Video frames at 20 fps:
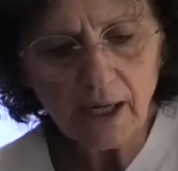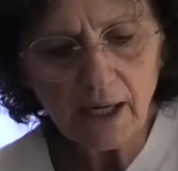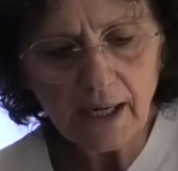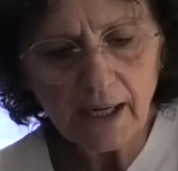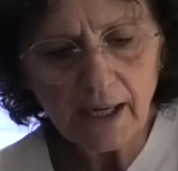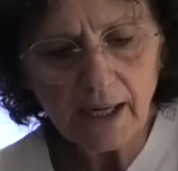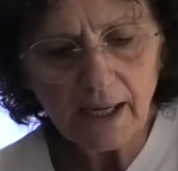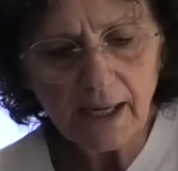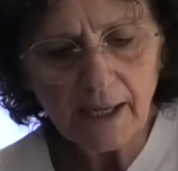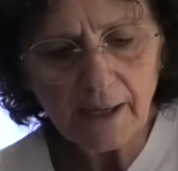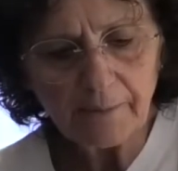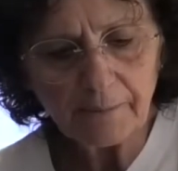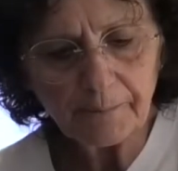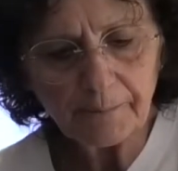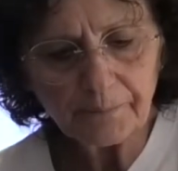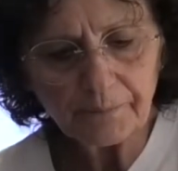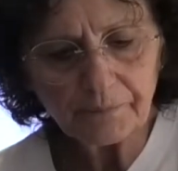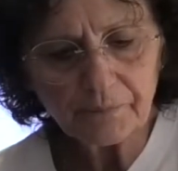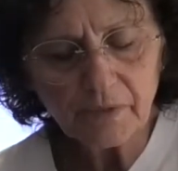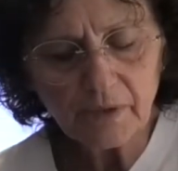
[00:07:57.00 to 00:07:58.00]

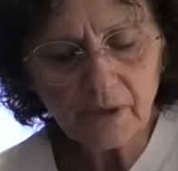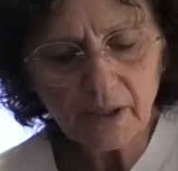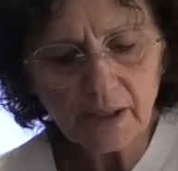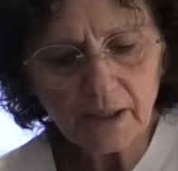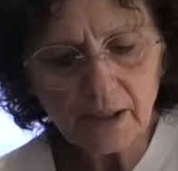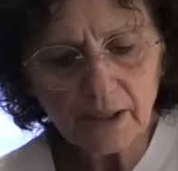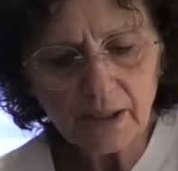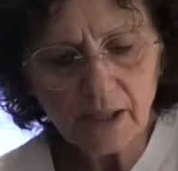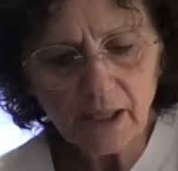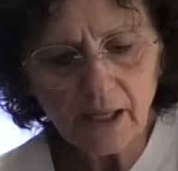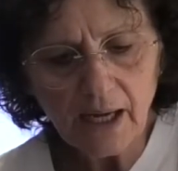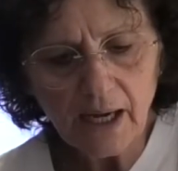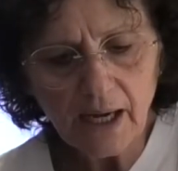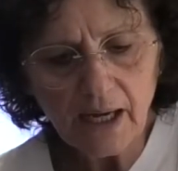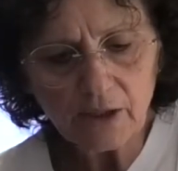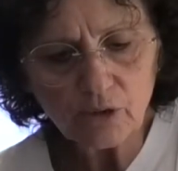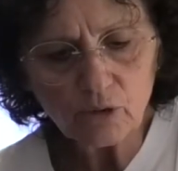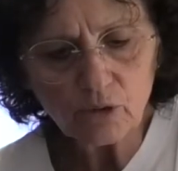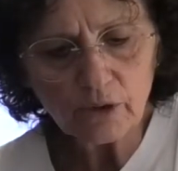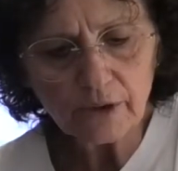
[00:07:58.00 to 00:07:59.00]

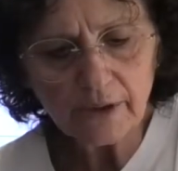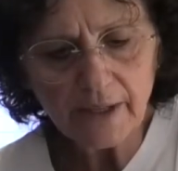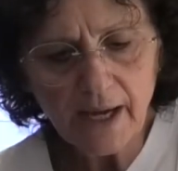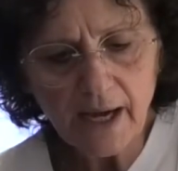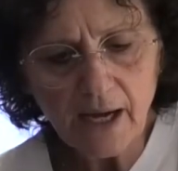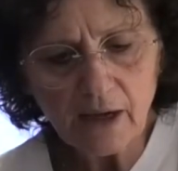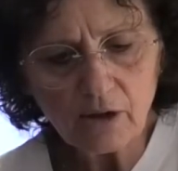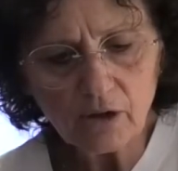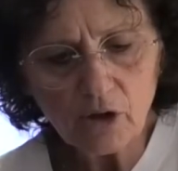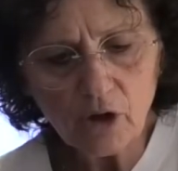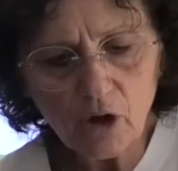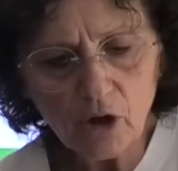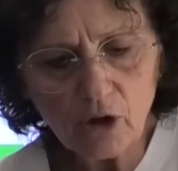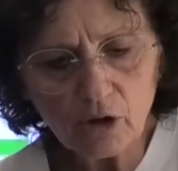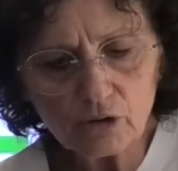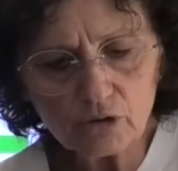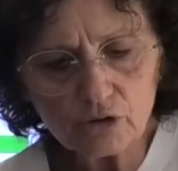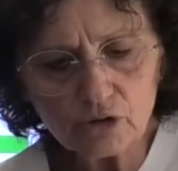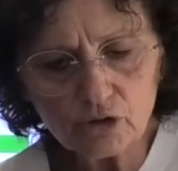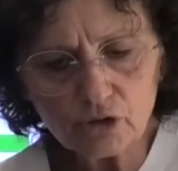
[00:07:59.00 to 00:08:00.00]
I will now
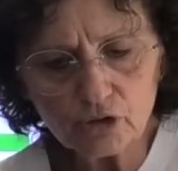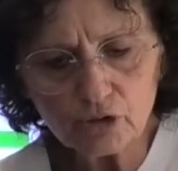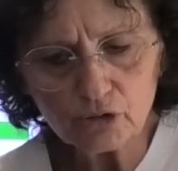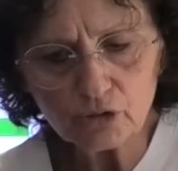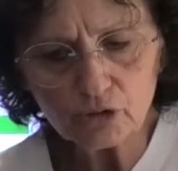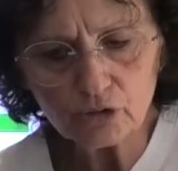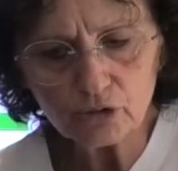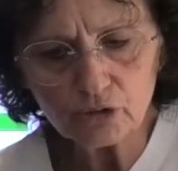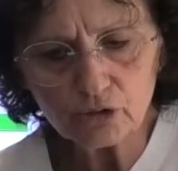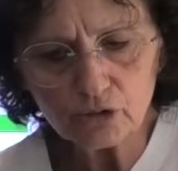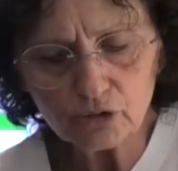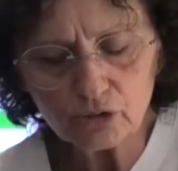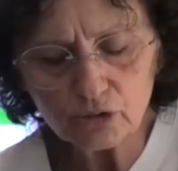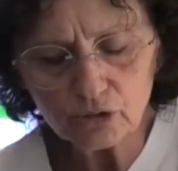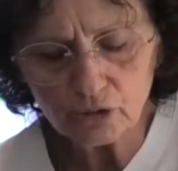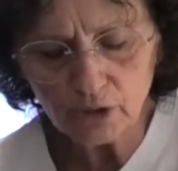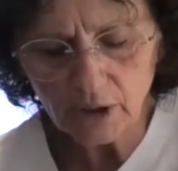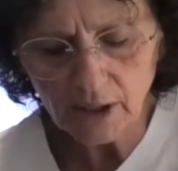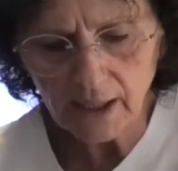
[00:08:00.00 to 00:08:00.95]
go to